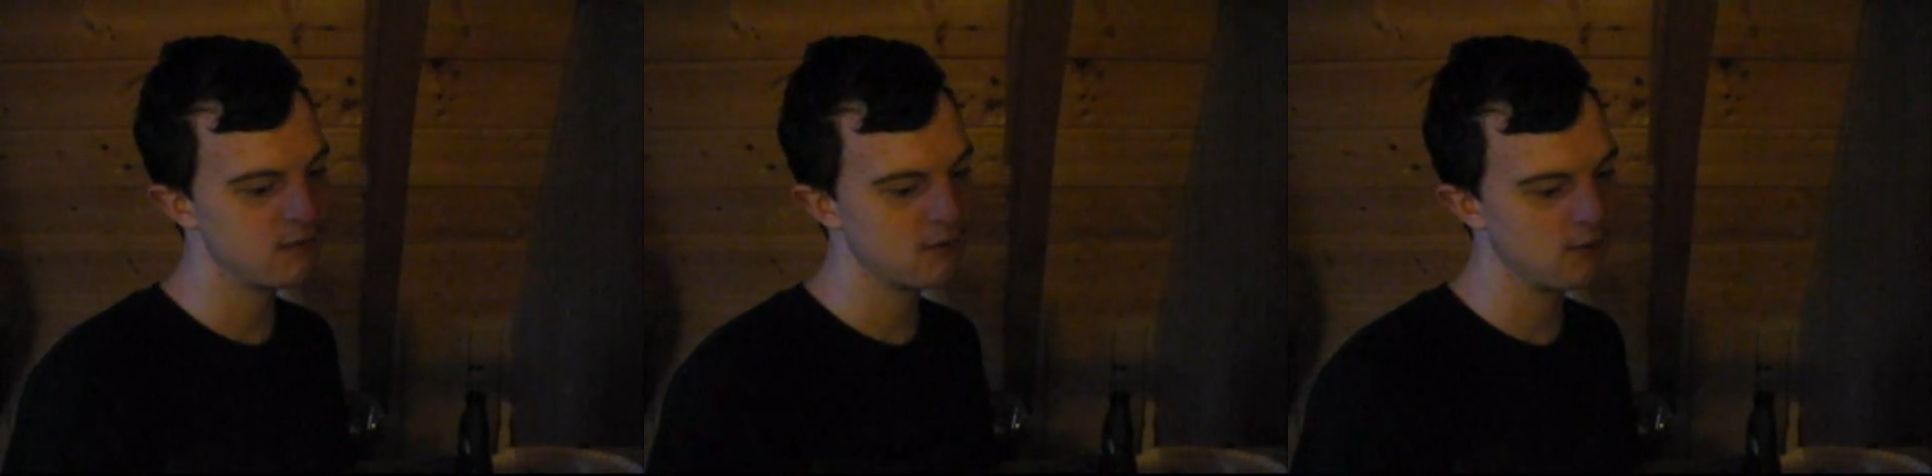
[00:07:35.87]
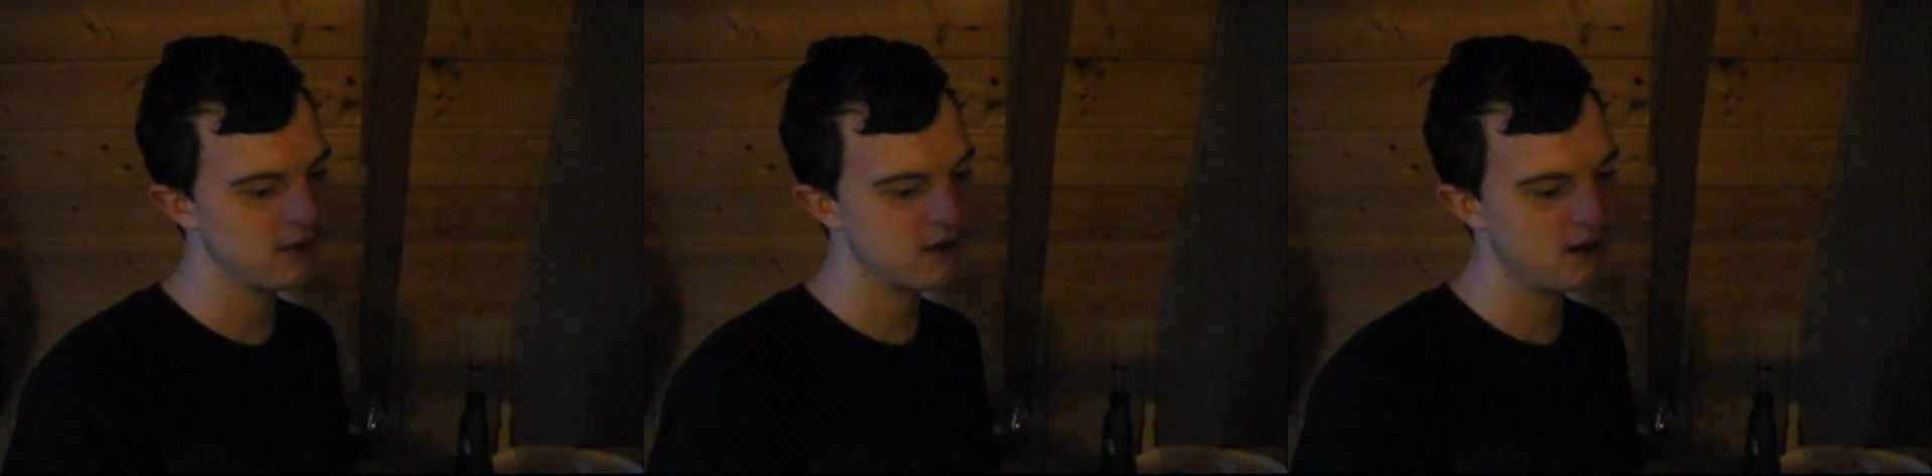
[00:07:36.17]
remember
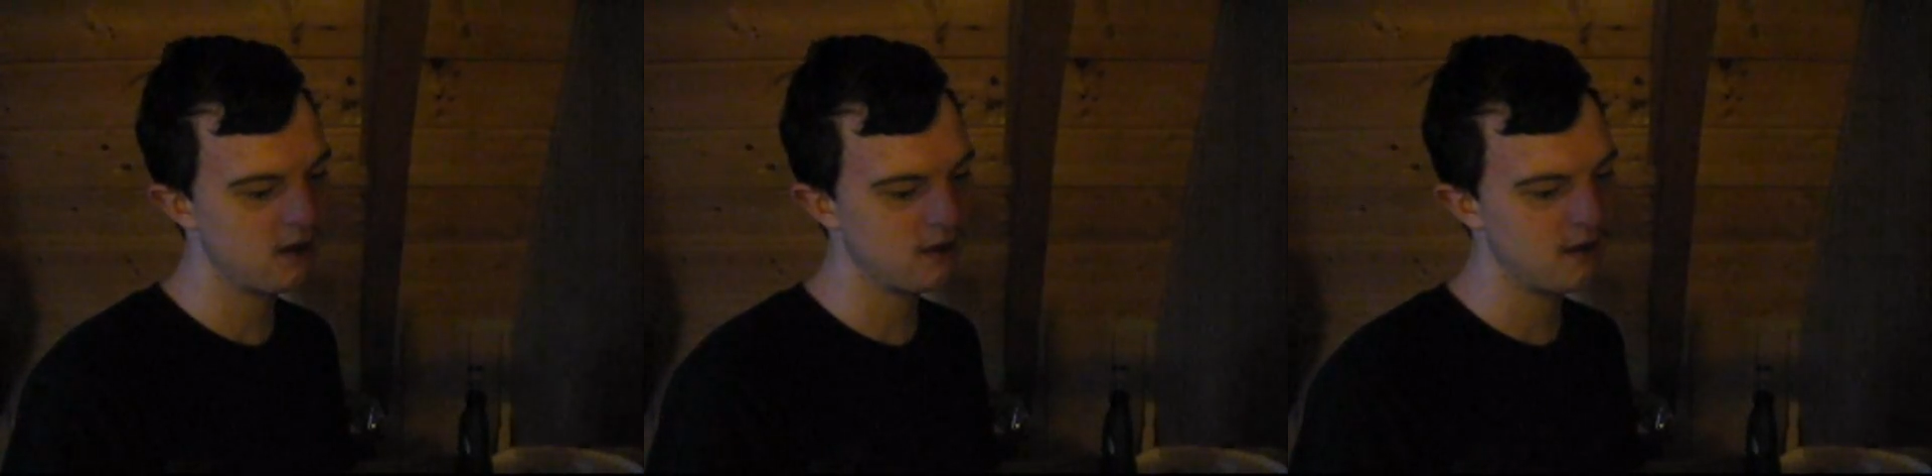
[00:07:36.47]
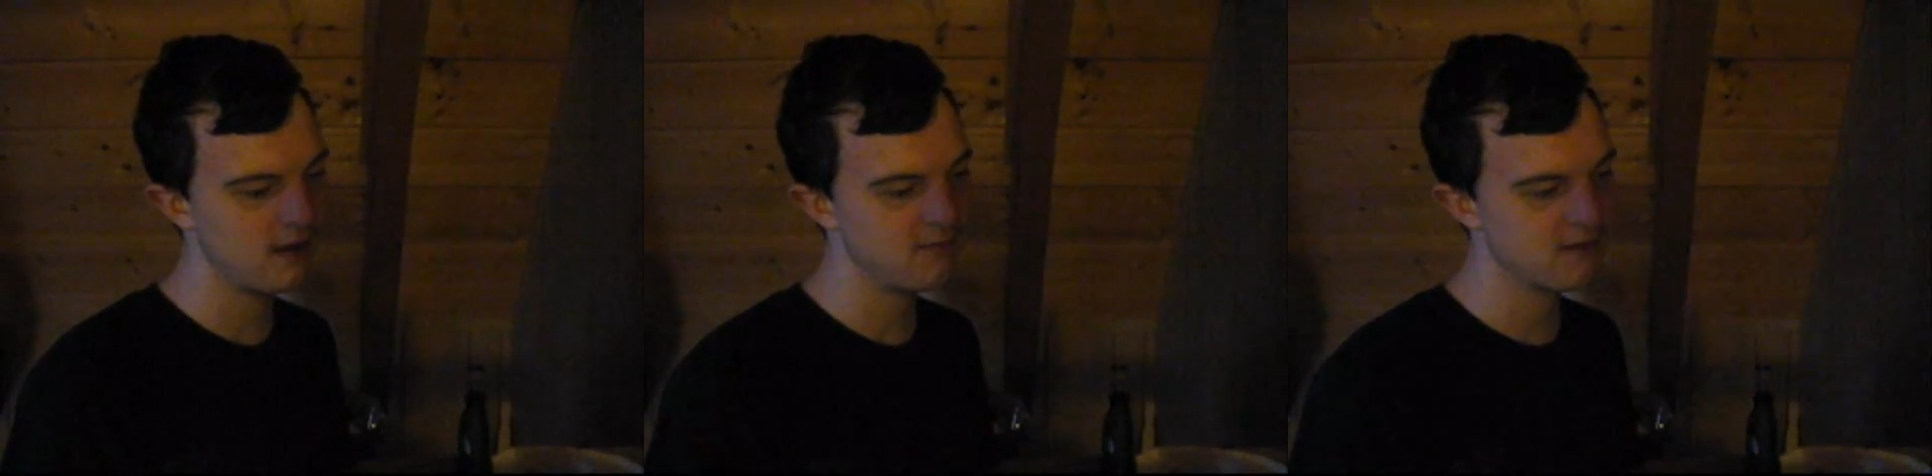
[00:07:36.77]
what you call
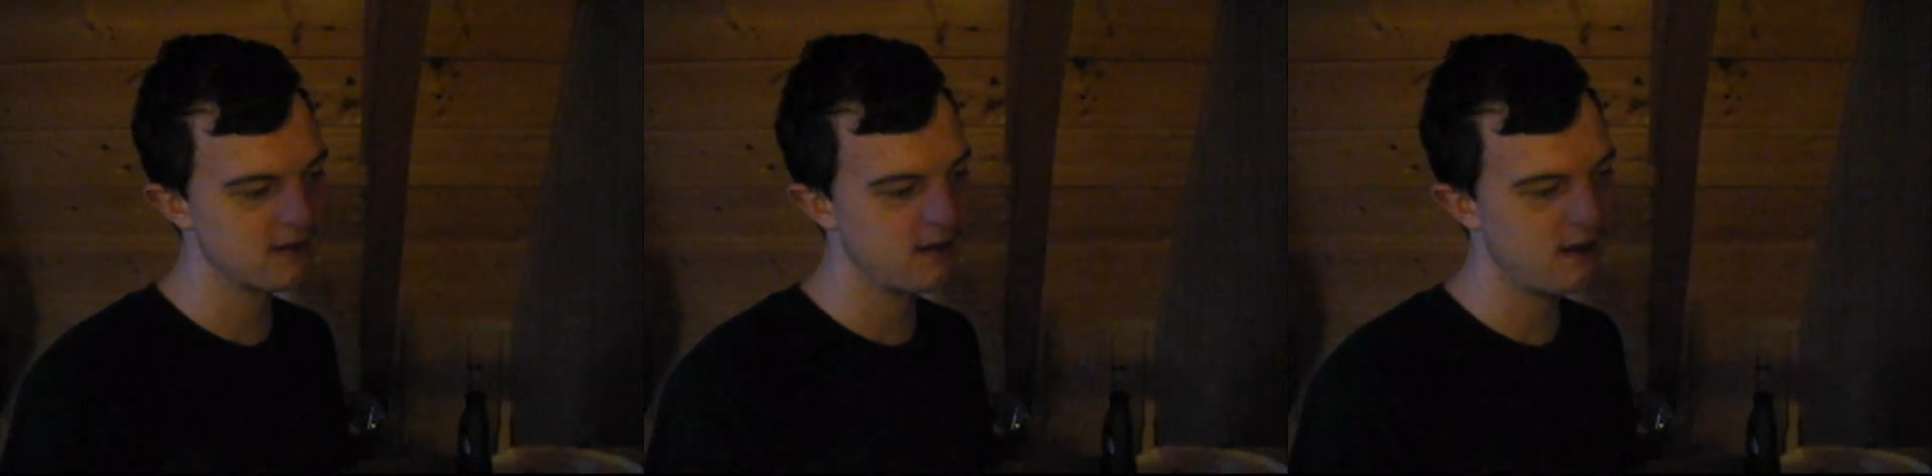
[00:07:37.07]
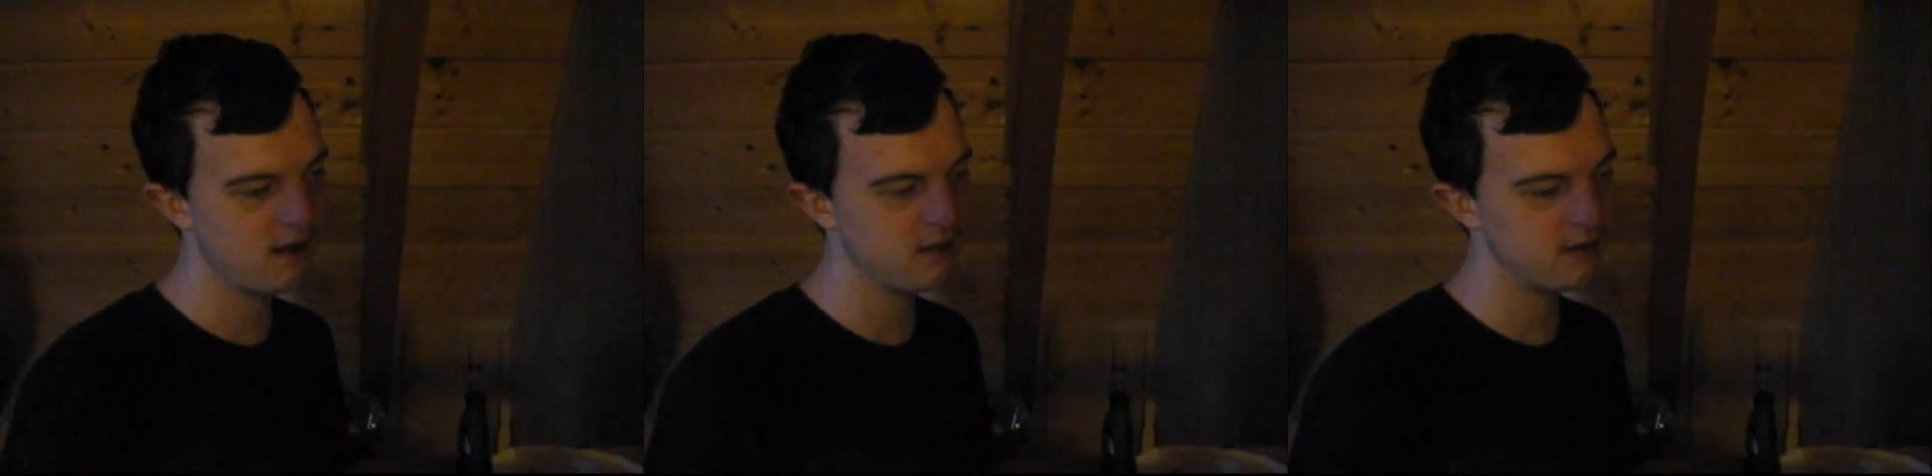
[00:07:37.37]
it. I
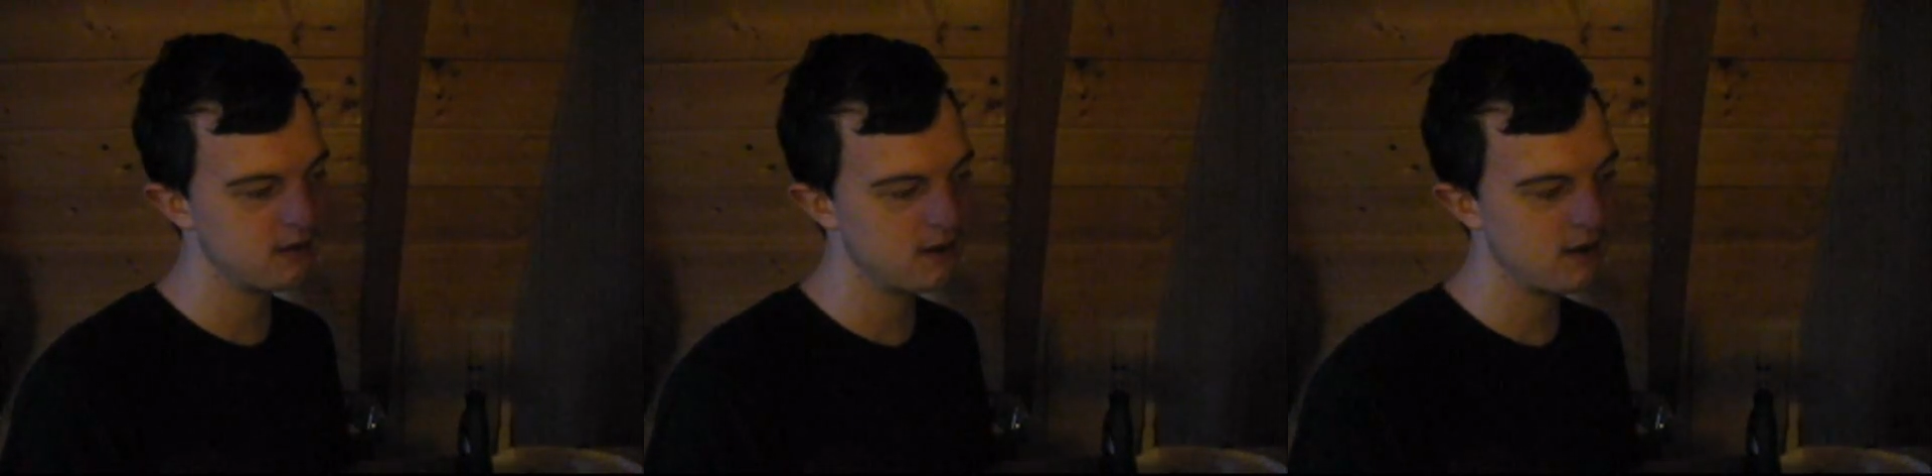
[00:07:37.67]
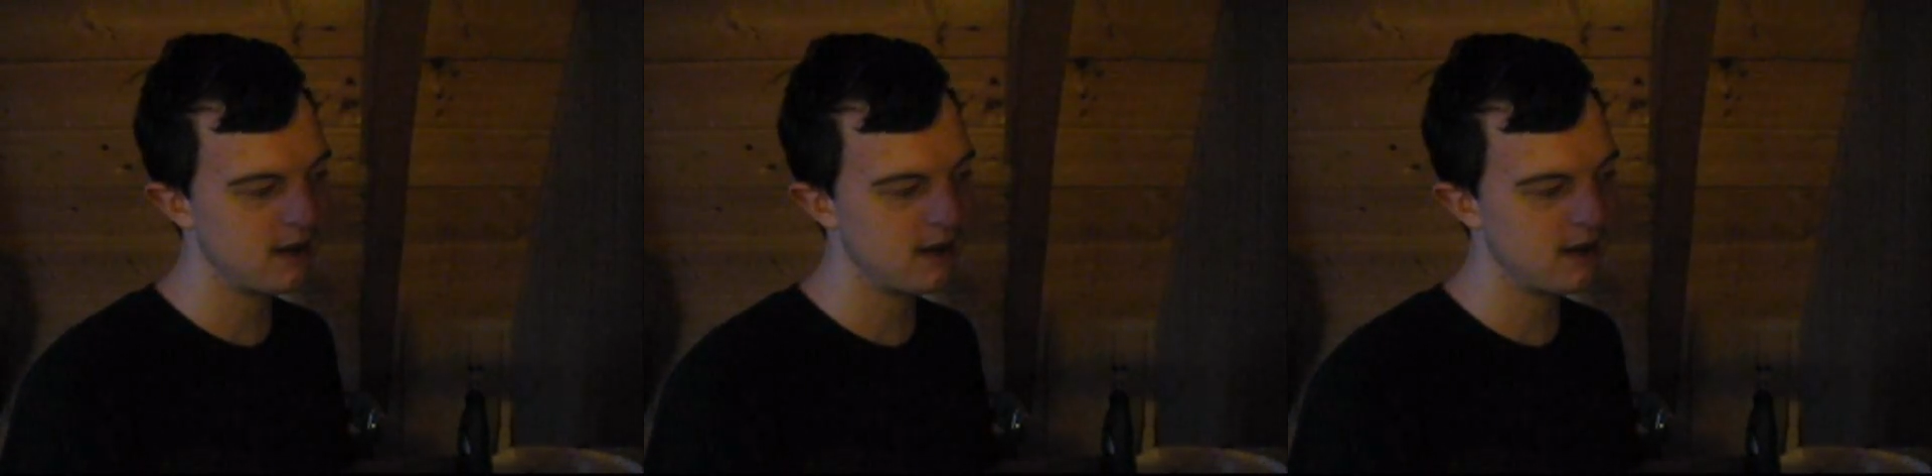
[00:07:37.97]
forgot all the